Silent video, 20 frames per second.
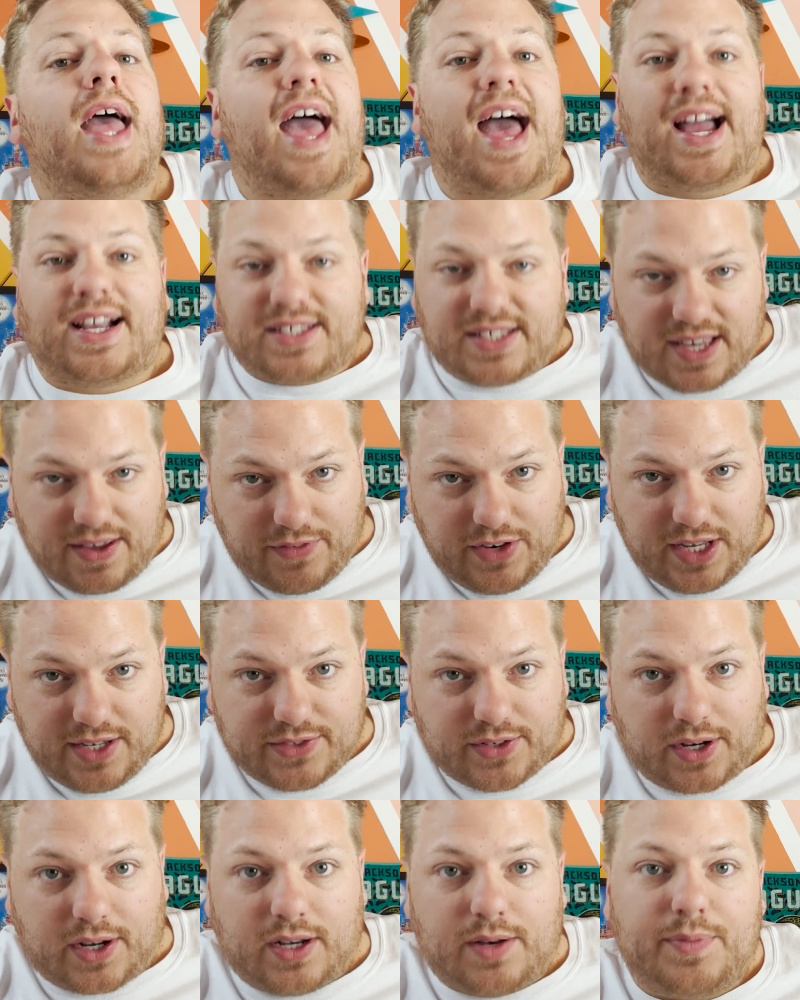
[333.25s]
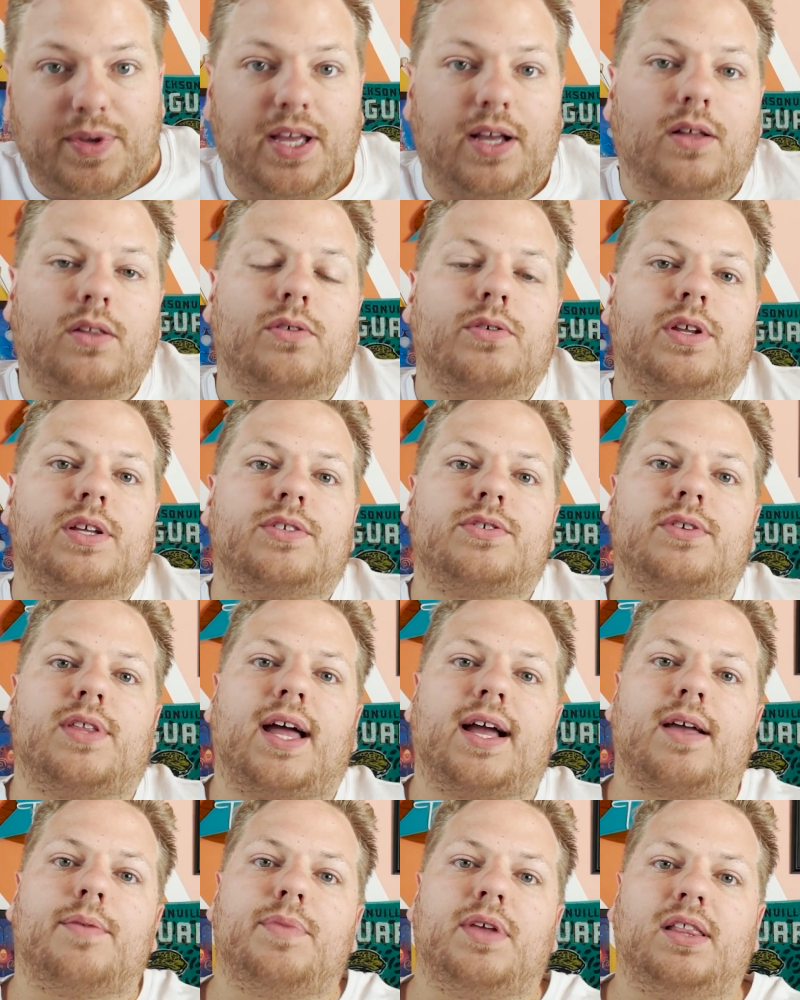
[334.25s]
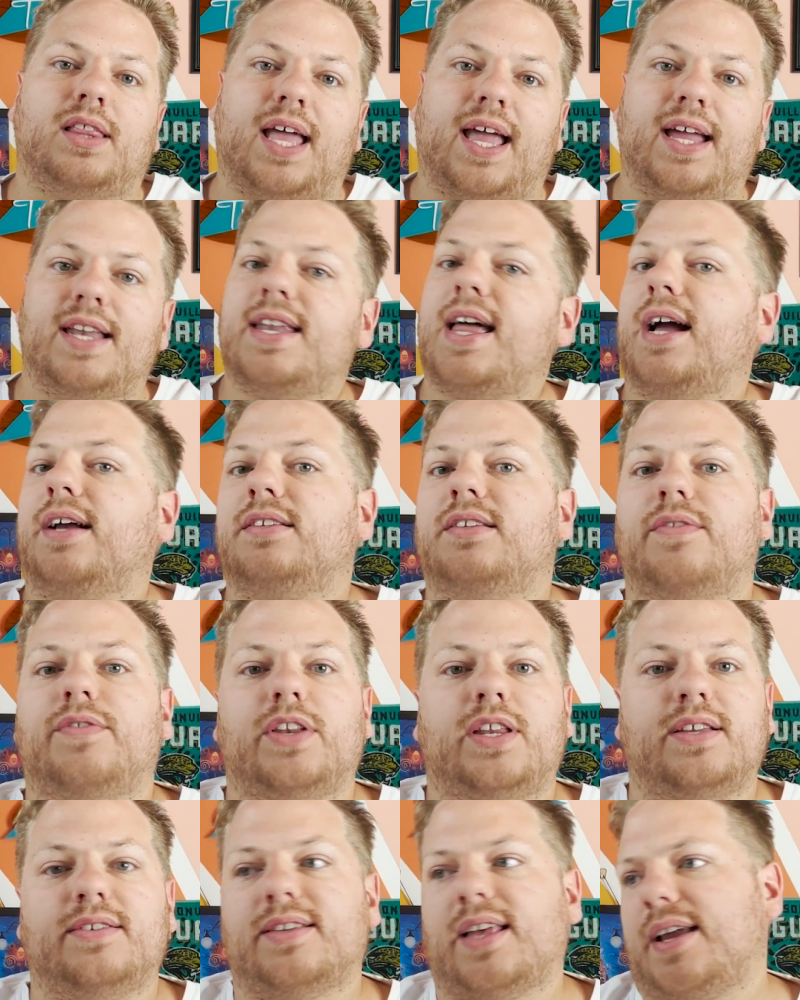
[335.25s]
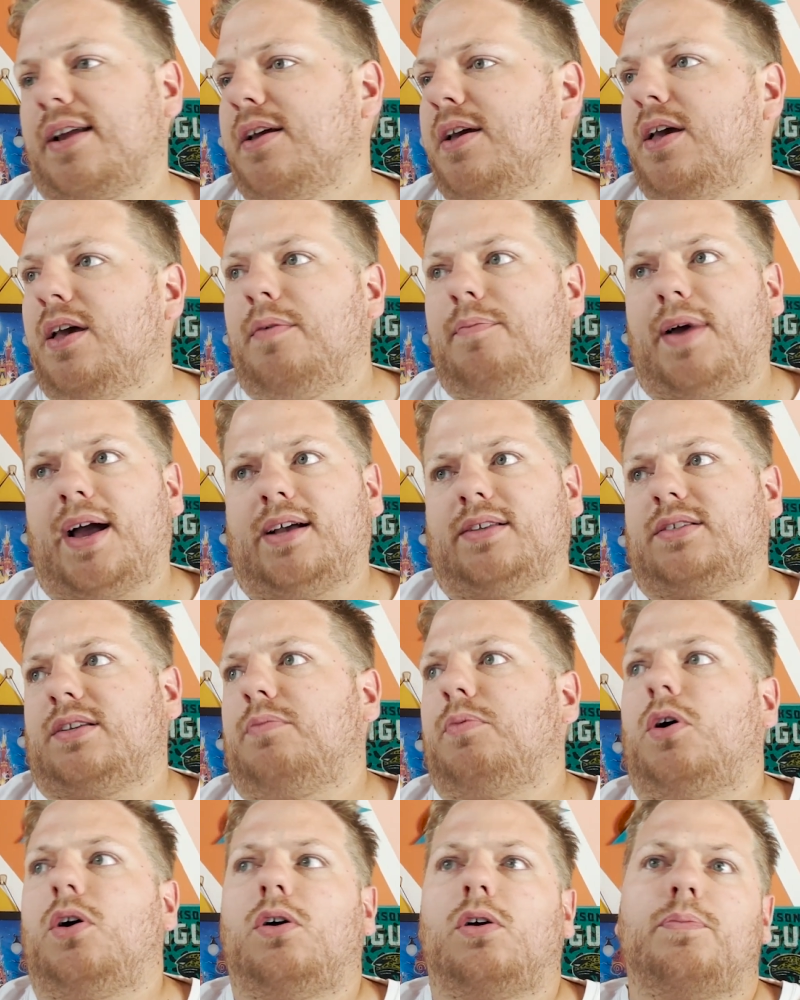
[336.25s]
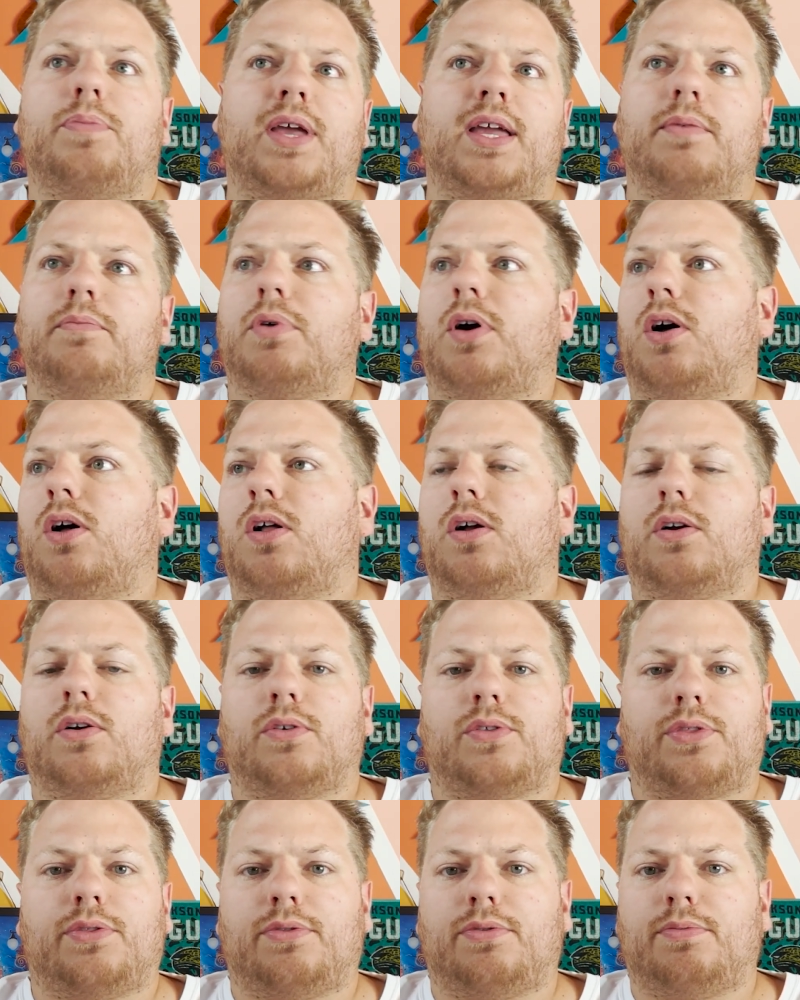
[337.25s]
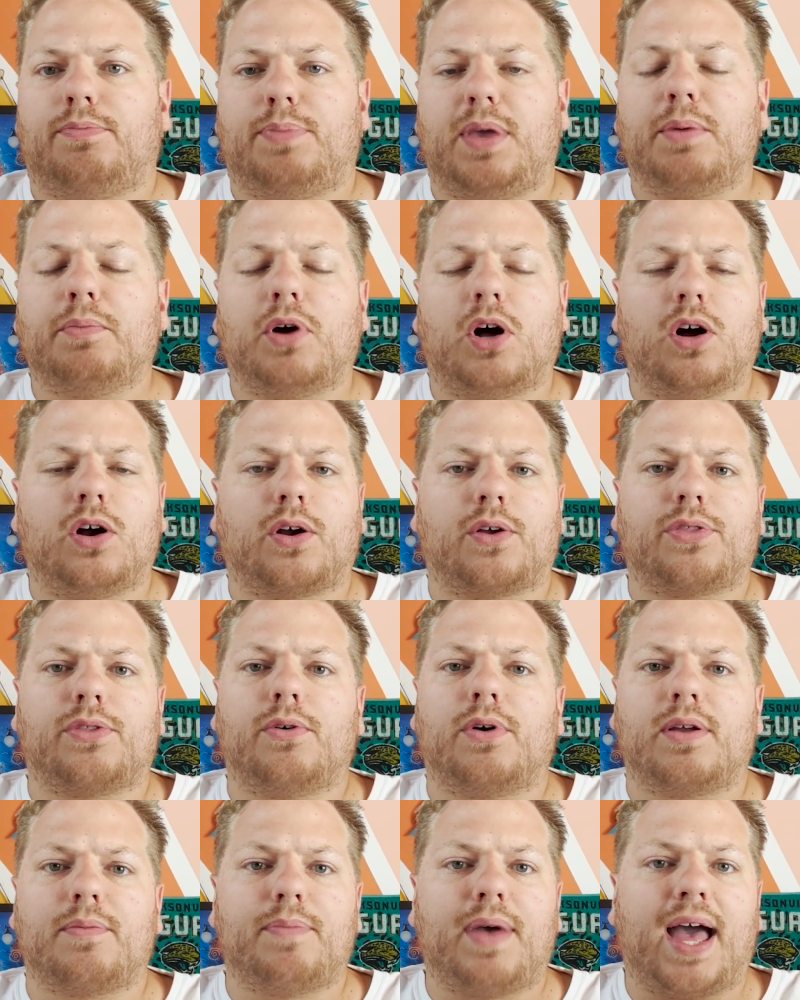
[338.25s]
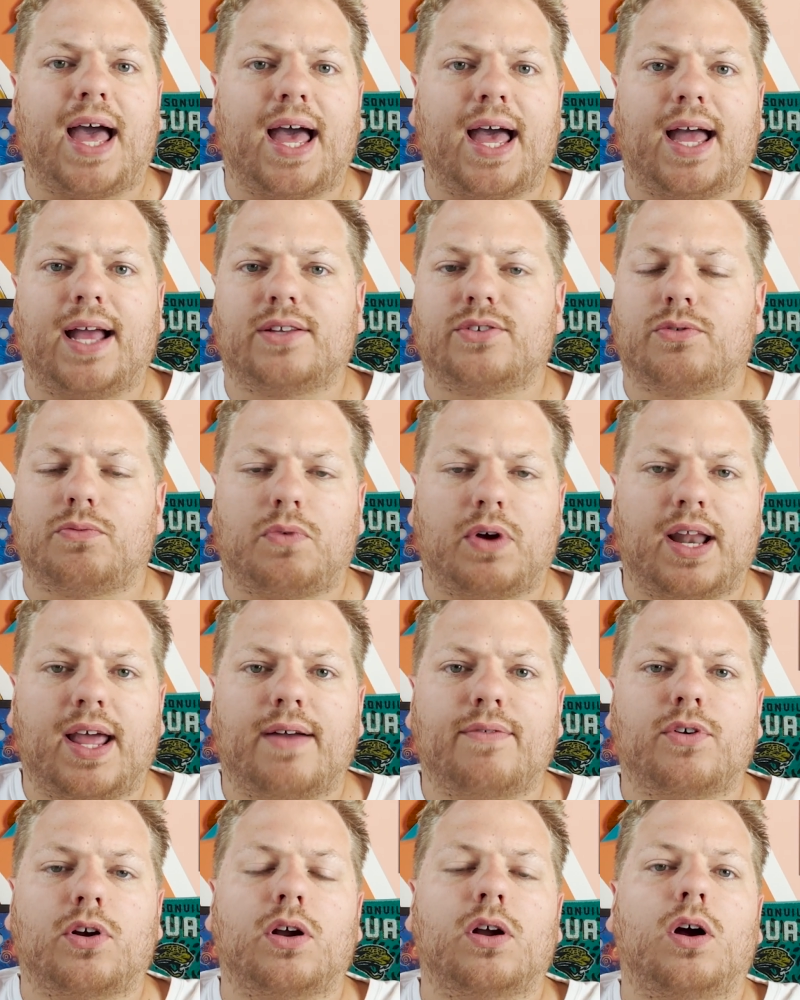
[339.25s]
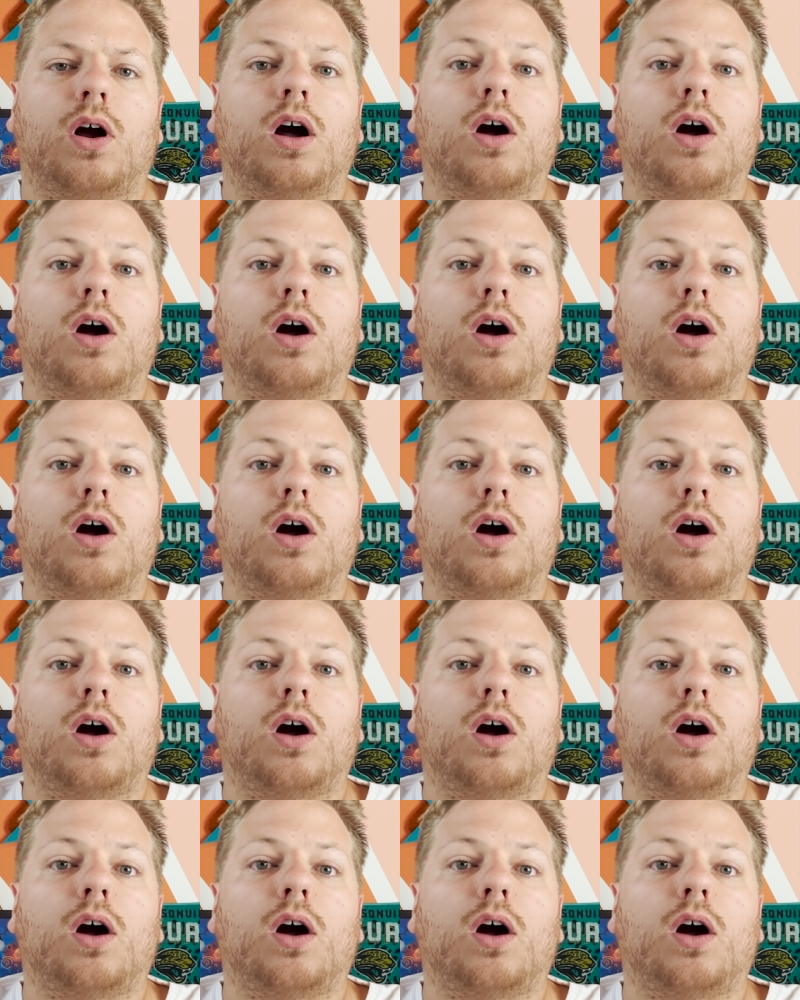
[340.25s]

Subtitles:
Activities are going to be included. So that can be land activities like basketball or ping pong or throwing bags or whatever.